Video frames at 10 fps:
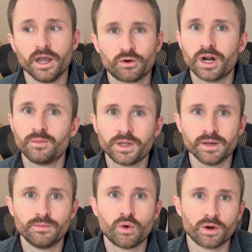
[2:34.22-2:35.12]
incredibly
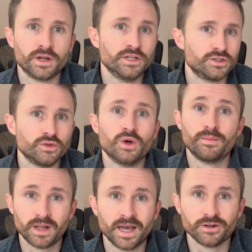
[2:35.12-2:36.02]
important into
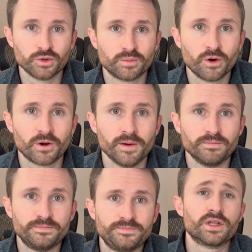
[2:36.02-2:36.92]
applying to a
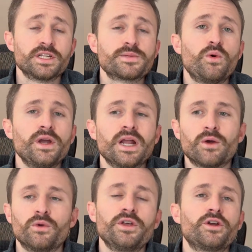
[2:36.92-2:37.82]
program. So at this point, I
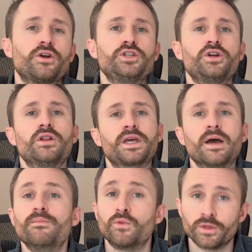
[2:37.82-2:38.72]
really encourage you to look
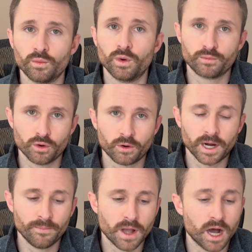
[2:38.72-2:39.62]
at more than one program.